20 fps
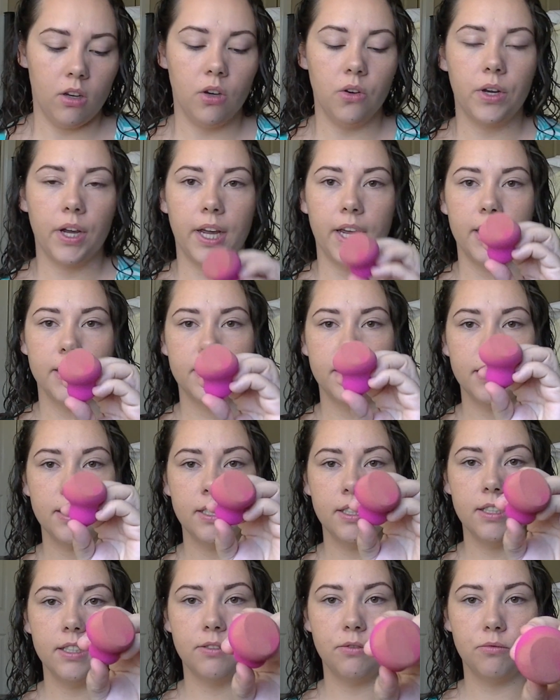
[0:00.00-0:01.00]
Okay, it
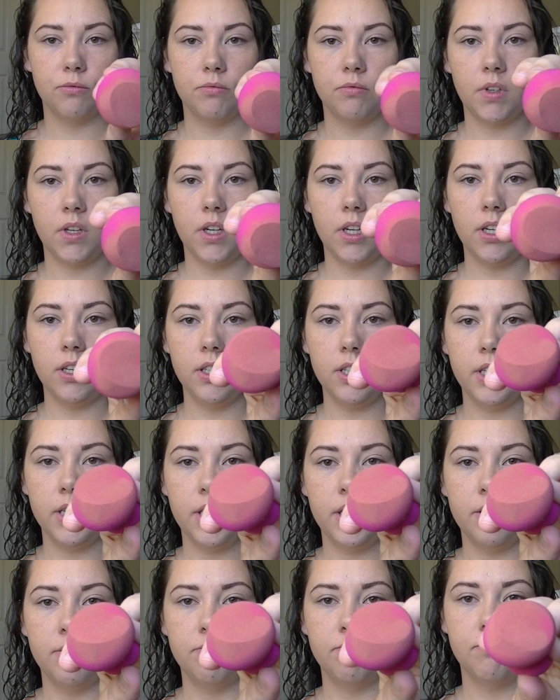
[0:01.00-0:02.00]
didn't
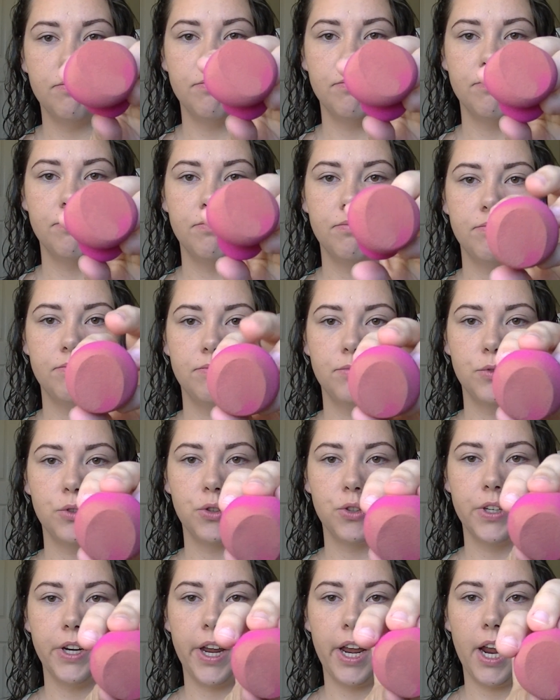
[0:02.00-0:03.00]
really
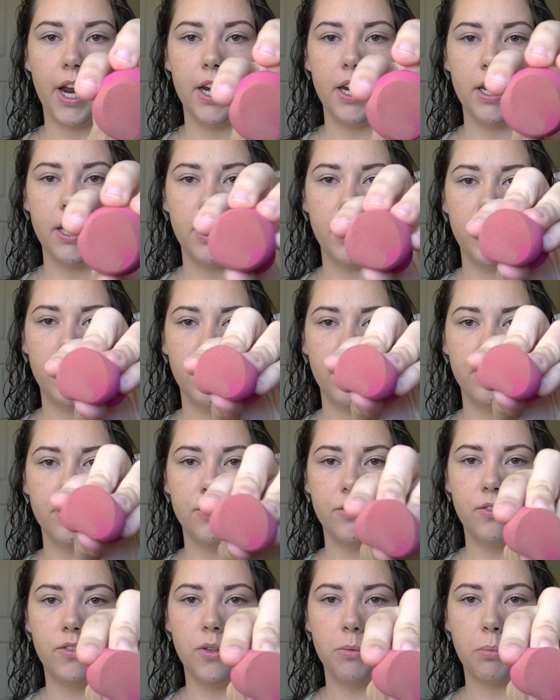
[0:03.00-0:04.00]
drink any
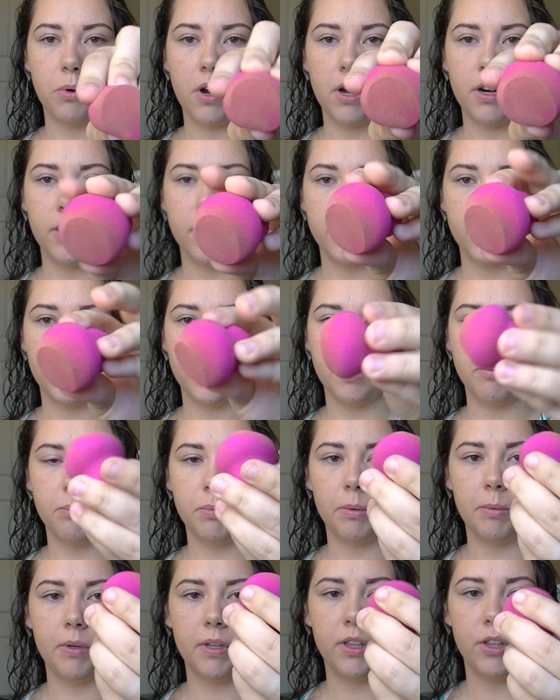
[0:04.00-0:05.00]
of the product up.
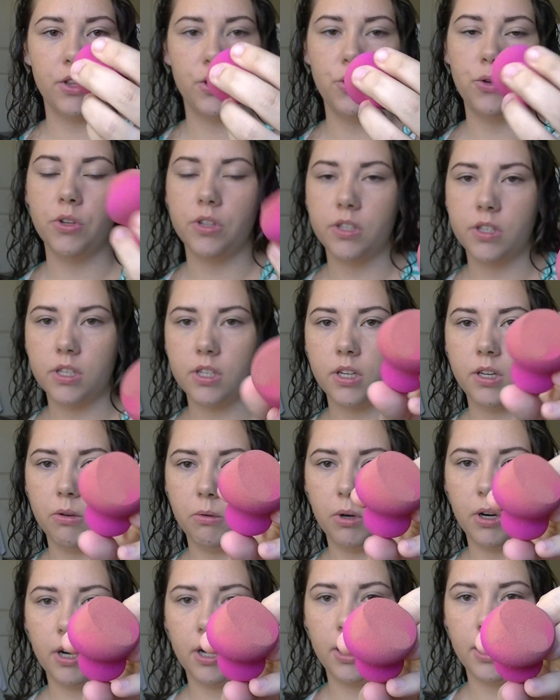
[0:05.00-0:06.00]
I mean, you can see
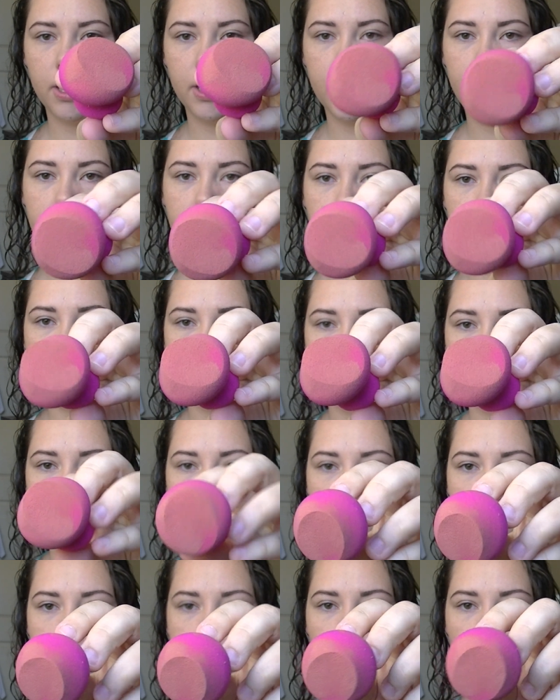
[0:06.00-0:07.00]
where it
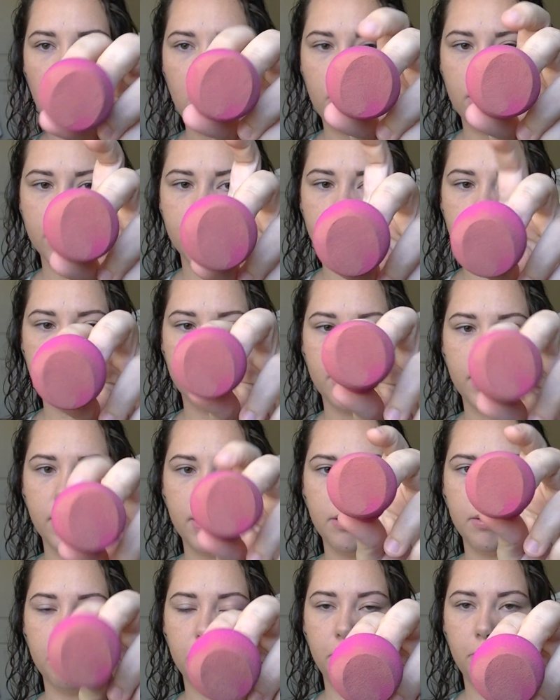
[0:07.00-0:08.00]
was on
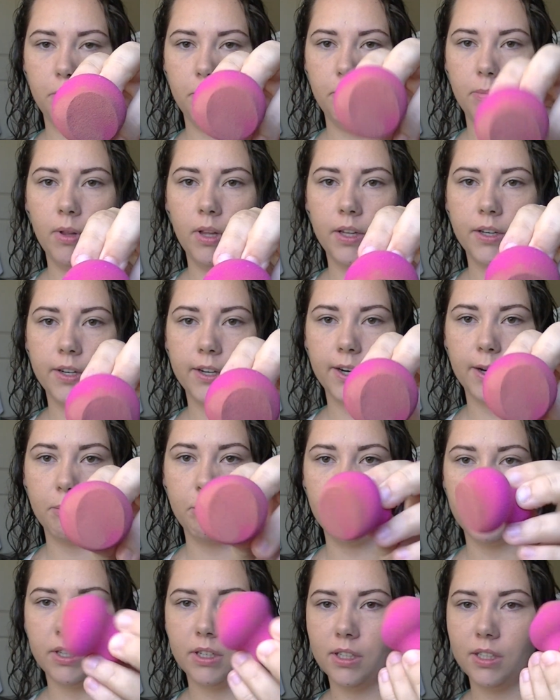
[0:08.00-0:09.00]
the blender,
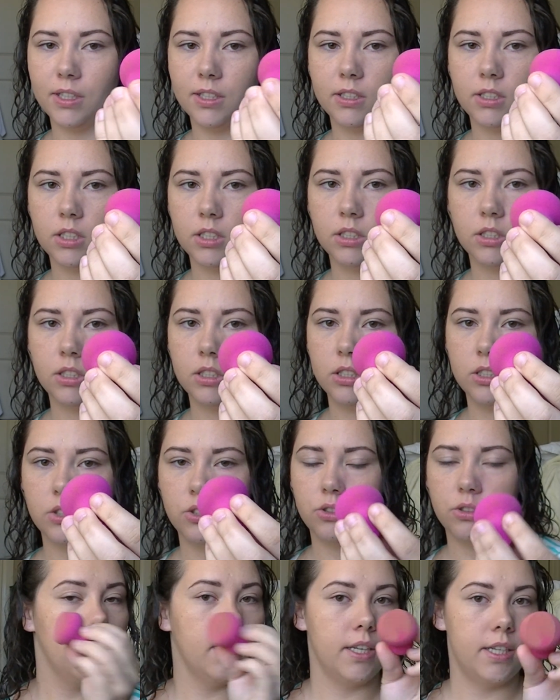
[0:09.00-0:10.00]
but it
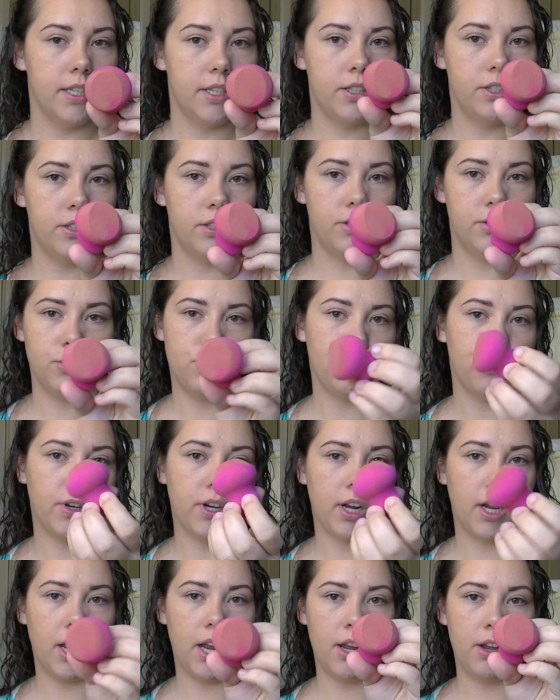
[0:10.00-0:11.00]
didn't
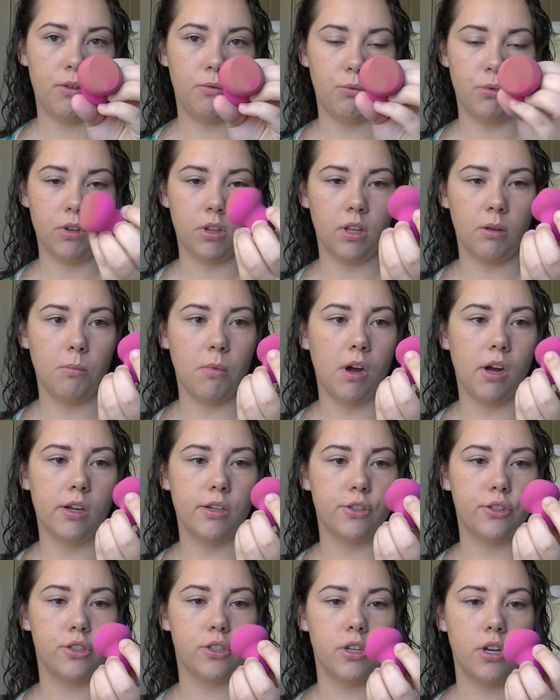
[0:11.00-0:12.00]
drink really
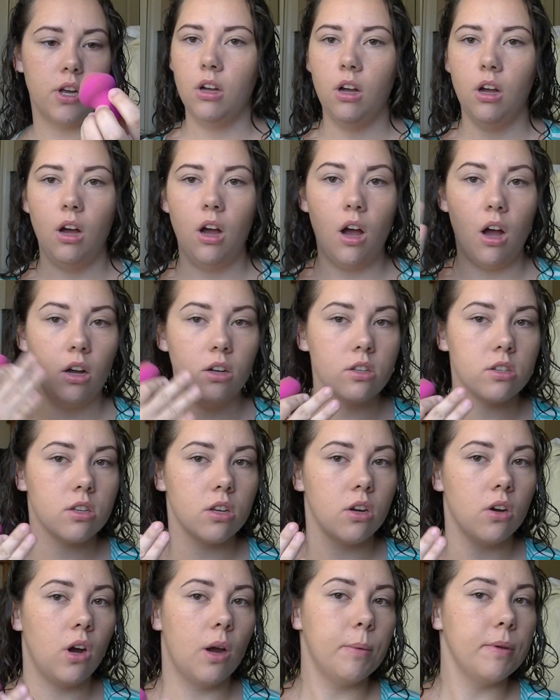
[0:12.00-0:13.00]
much.
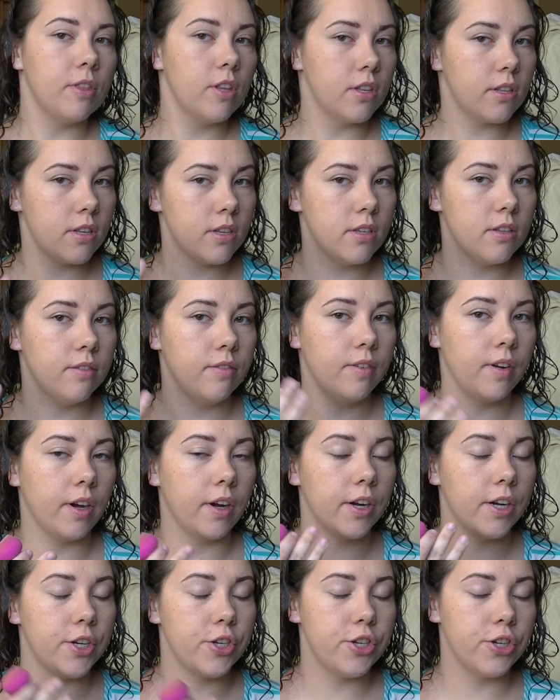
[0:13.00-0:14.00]
Also, I mean, this is a
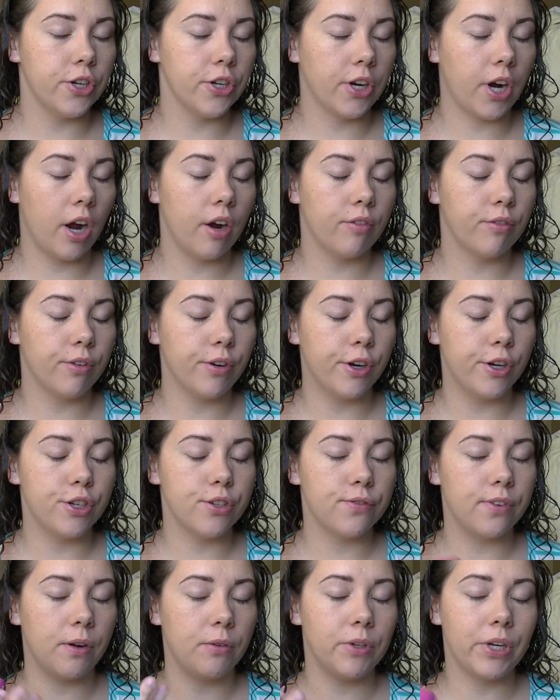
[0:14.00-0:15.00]
very sheer
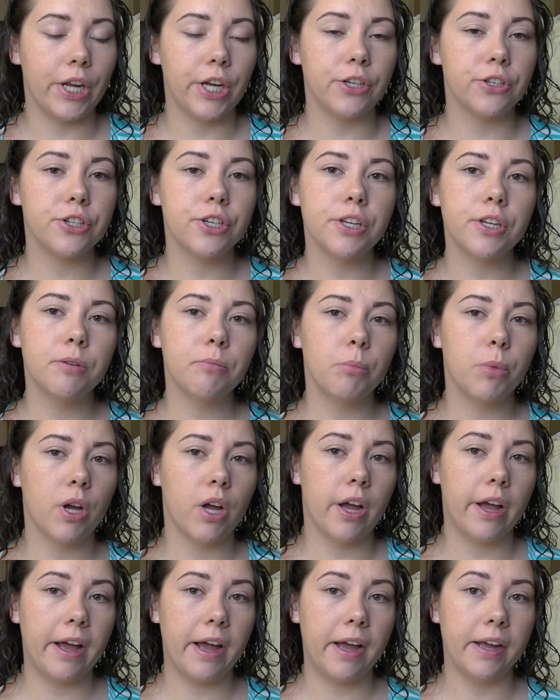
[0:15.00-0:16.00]
coverage foundation,
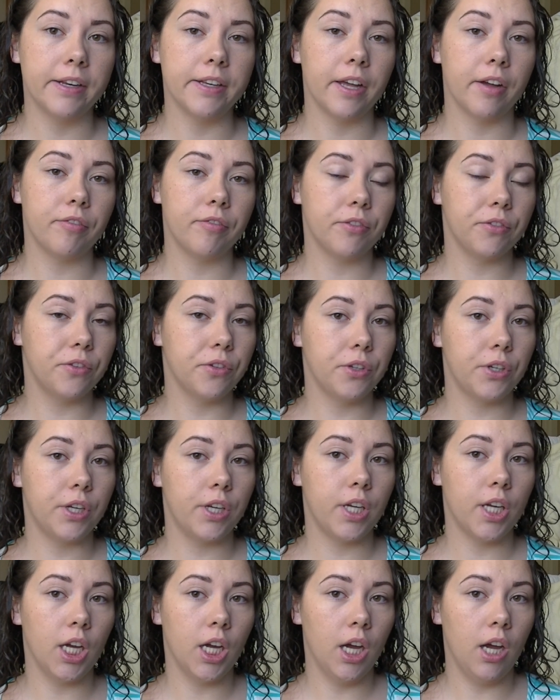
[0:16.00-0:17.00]
but I
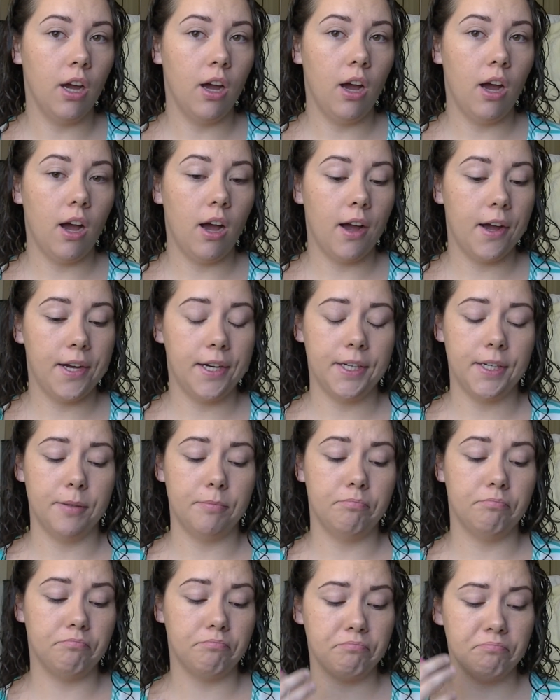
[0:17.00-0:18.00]
definitely
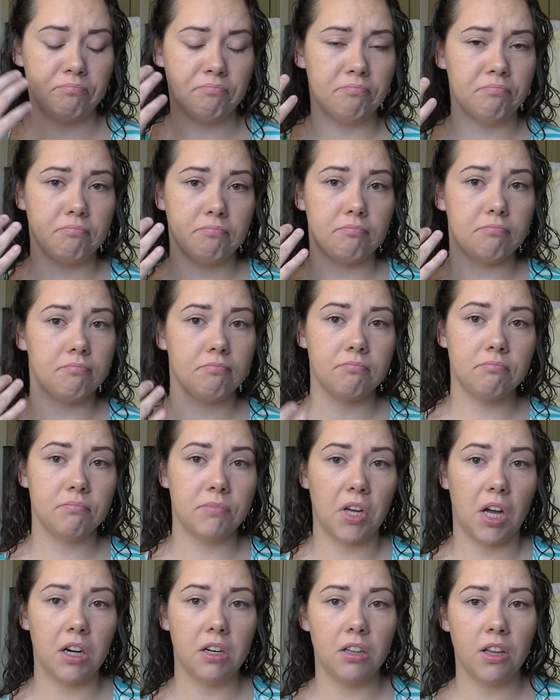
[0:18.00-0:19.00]

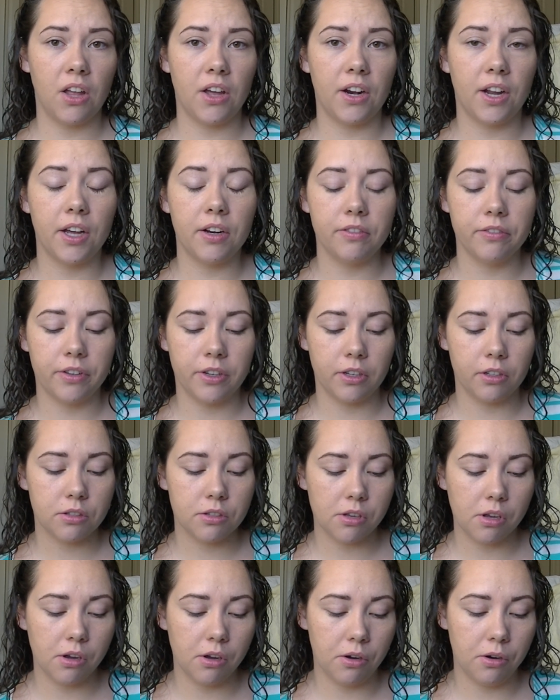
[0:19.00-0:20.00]
got a lot out of it,
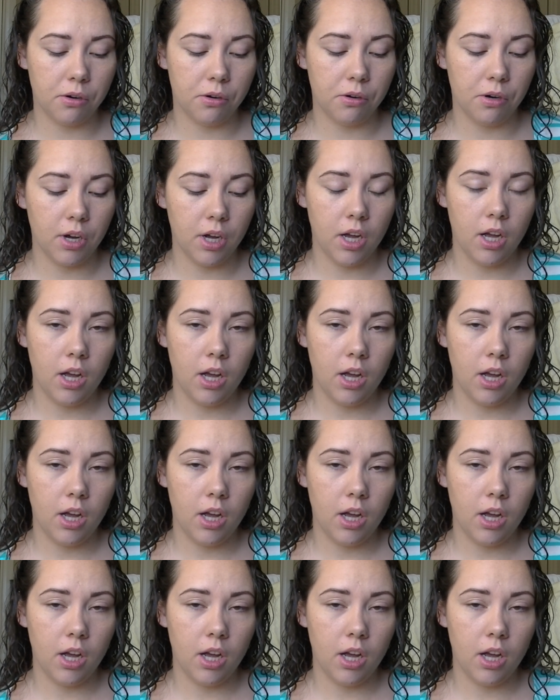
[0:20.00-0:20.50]
so